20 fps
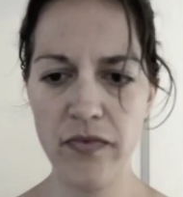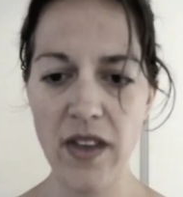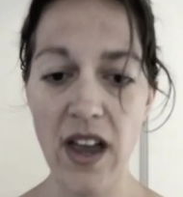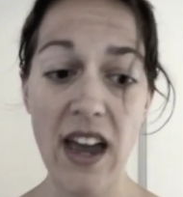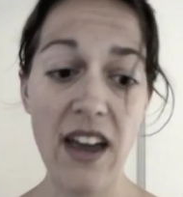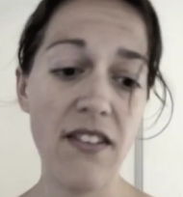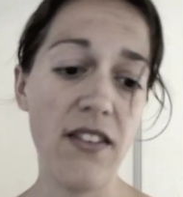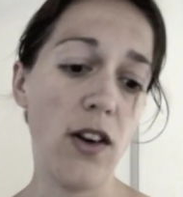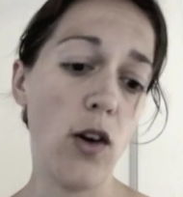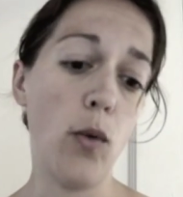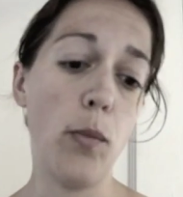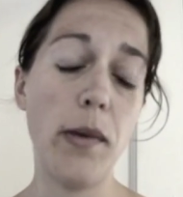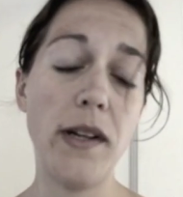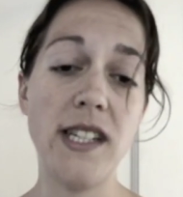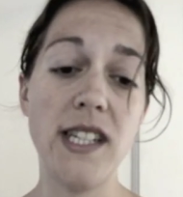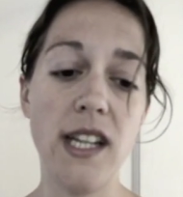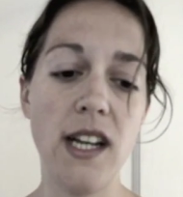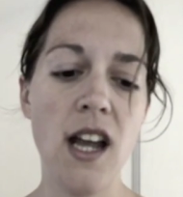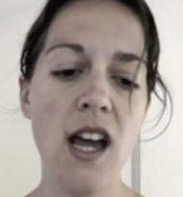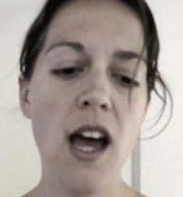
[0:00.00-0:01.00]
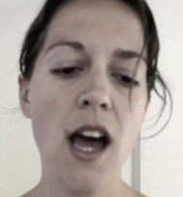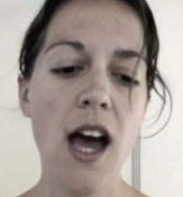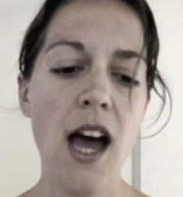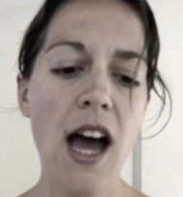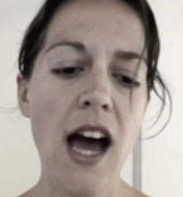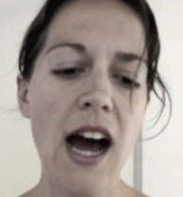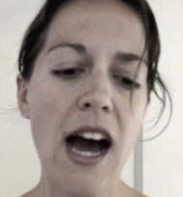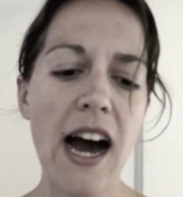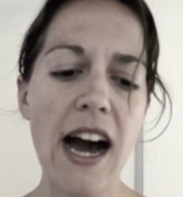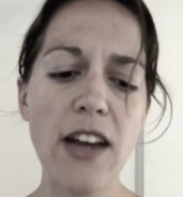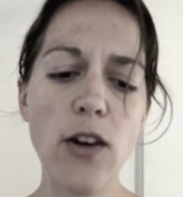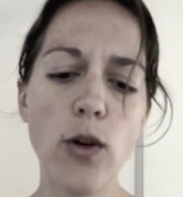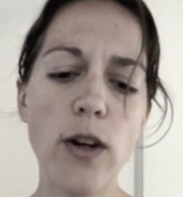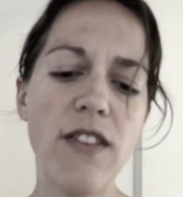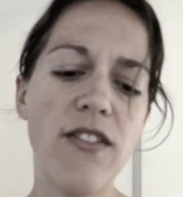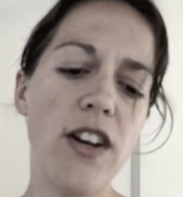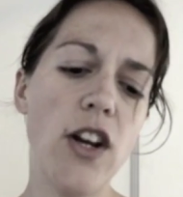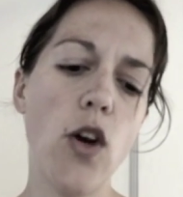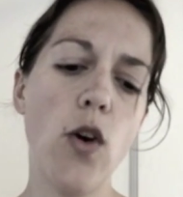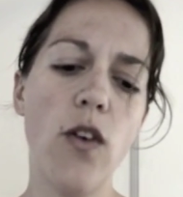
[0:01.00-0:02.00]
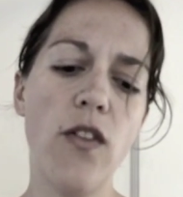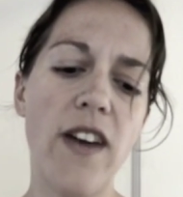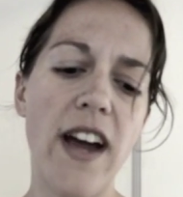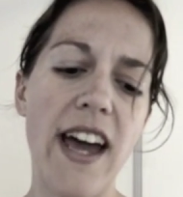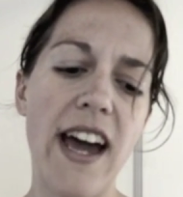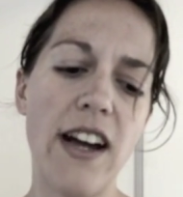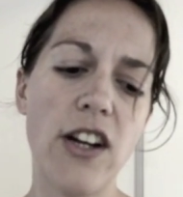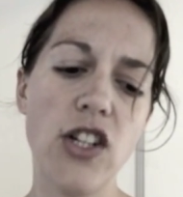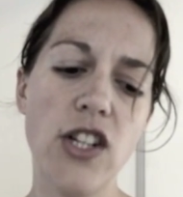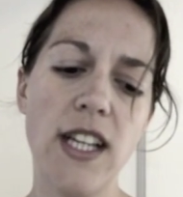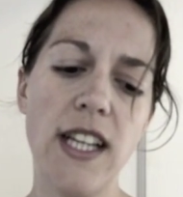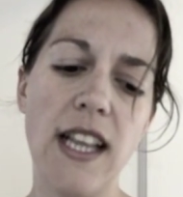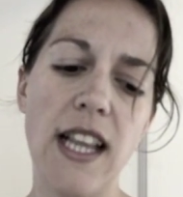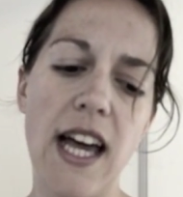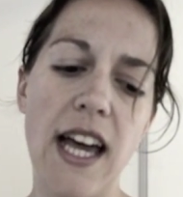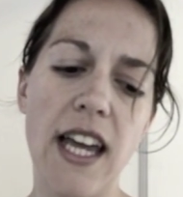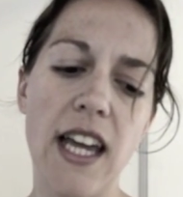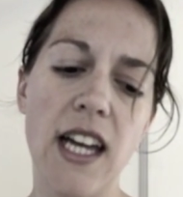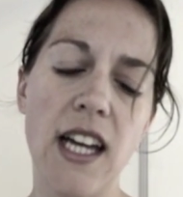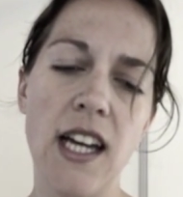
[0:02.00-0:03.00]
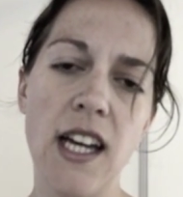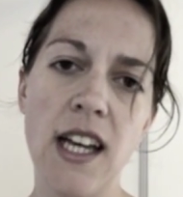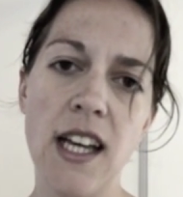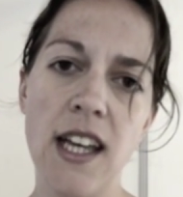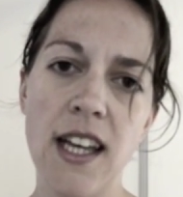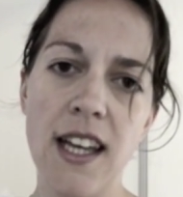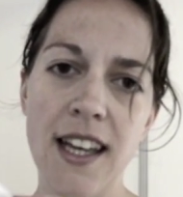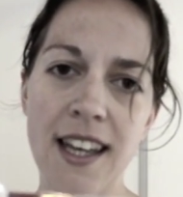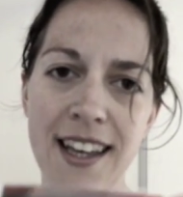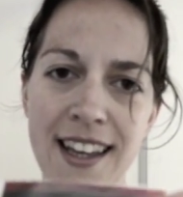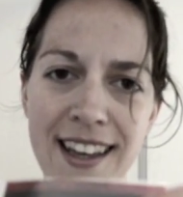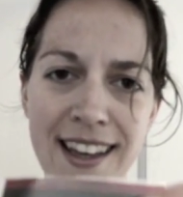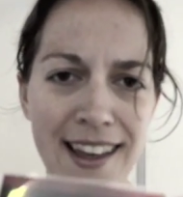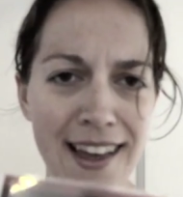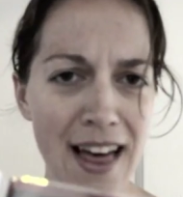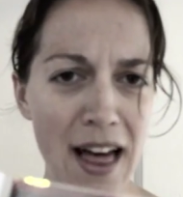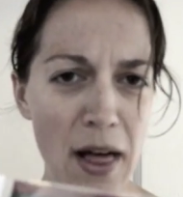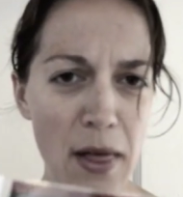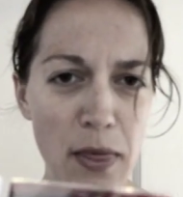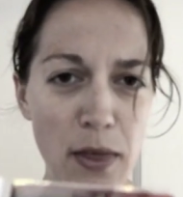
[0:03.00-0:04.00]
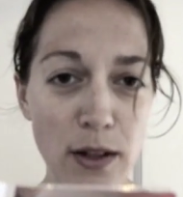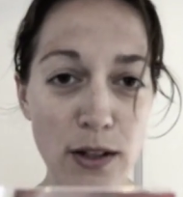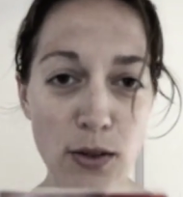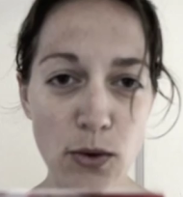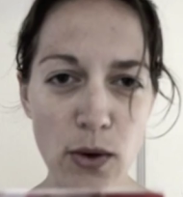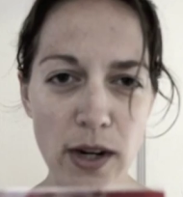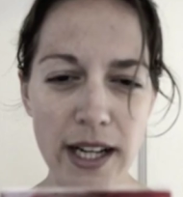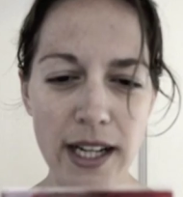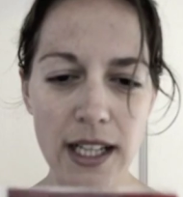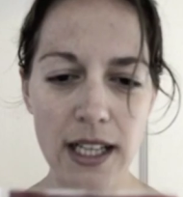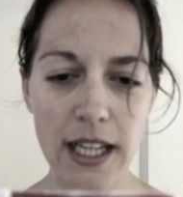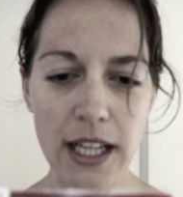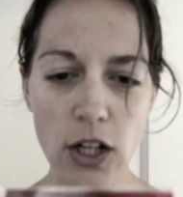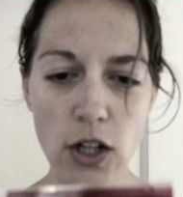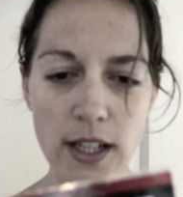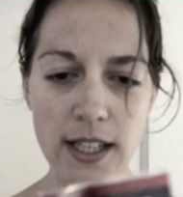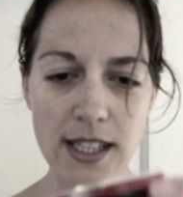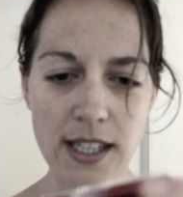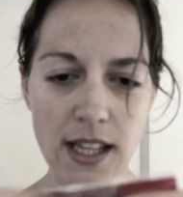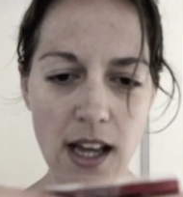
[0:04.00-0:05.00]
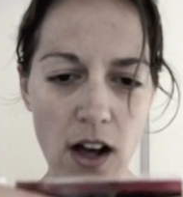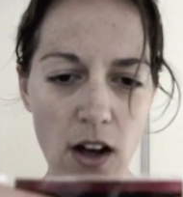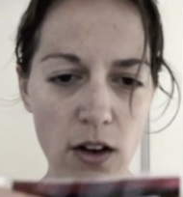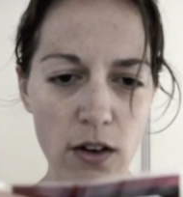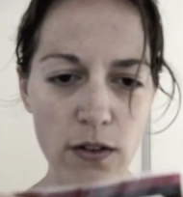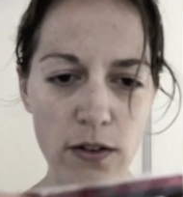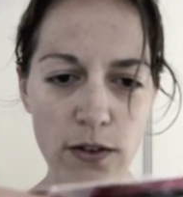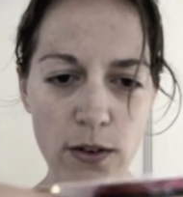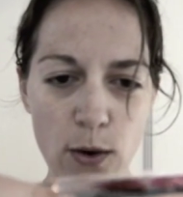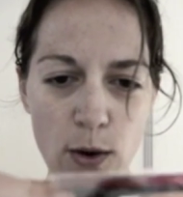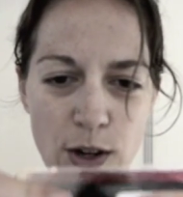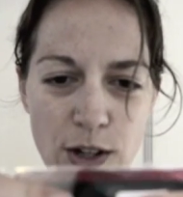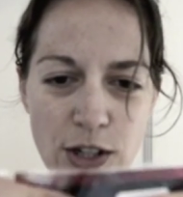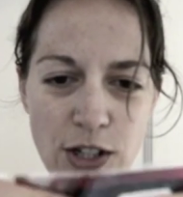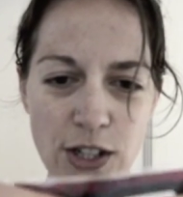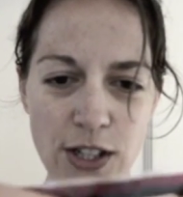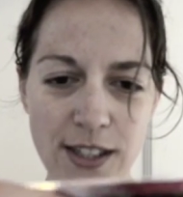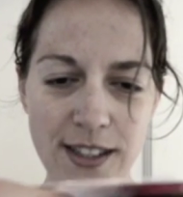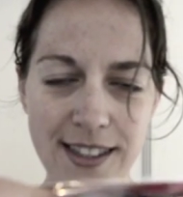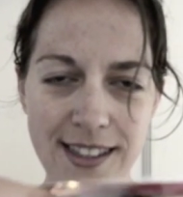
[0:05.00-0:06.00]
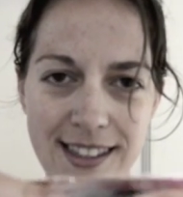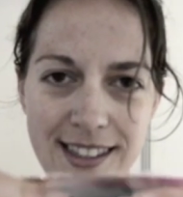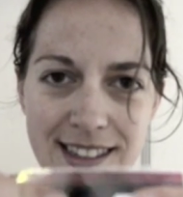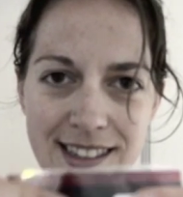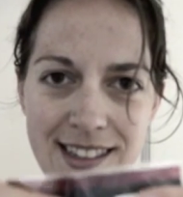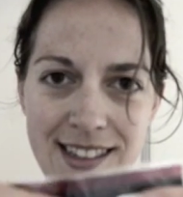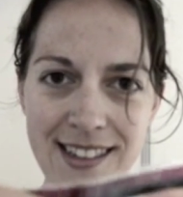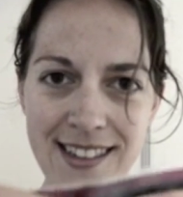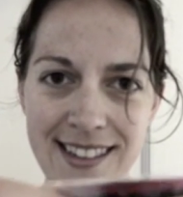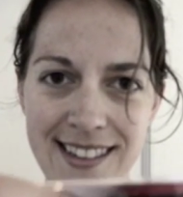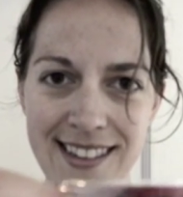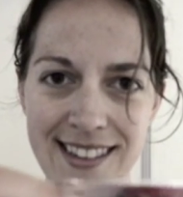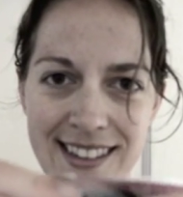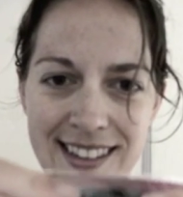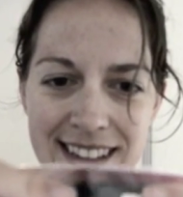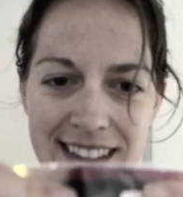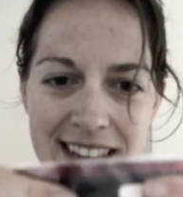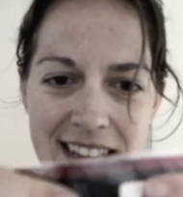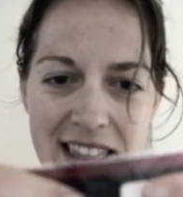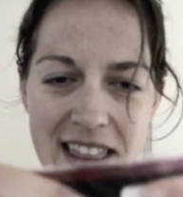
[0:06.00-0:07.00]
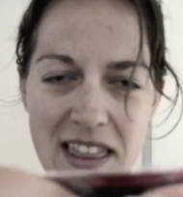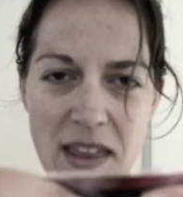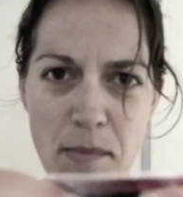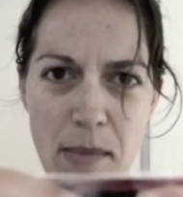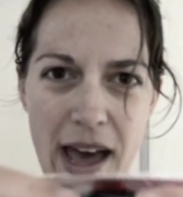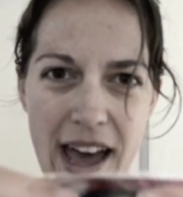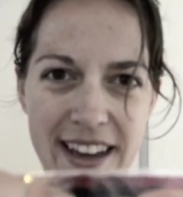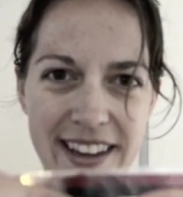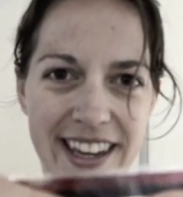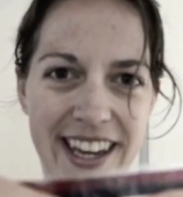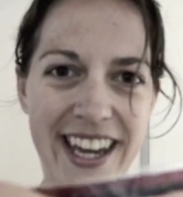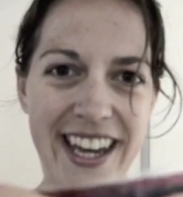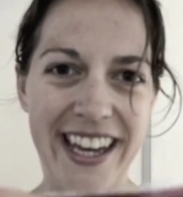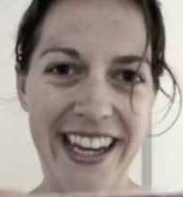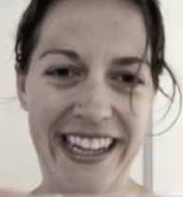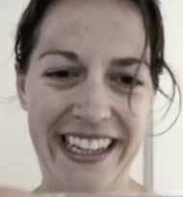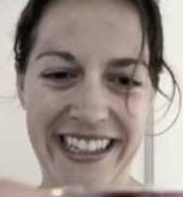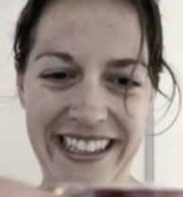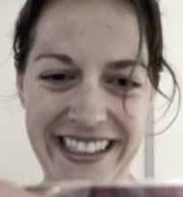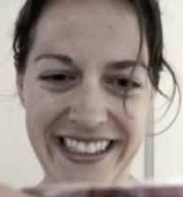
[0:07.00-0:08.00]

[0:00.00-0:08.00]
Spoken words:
I haven't opened it. I don't even know if I actually like the screen cleaner itself or just the baggie.